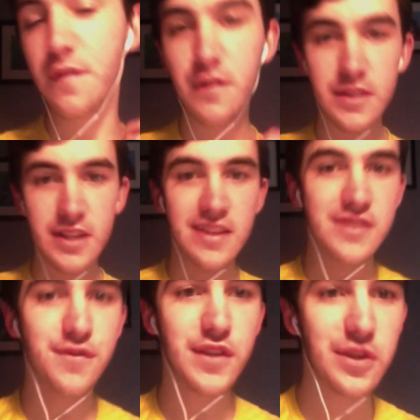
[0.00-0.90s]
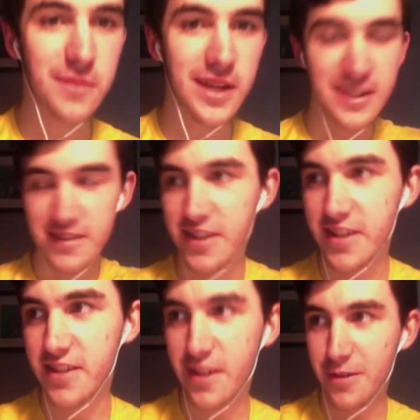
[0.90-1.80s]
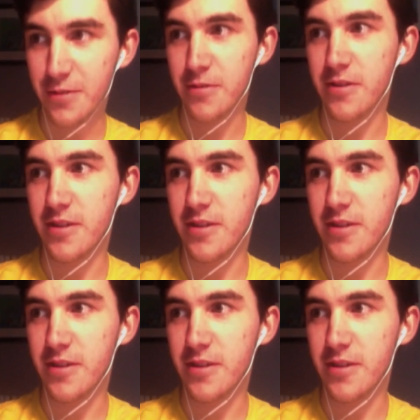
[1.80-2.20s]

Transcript: feeling that this video might get taken down.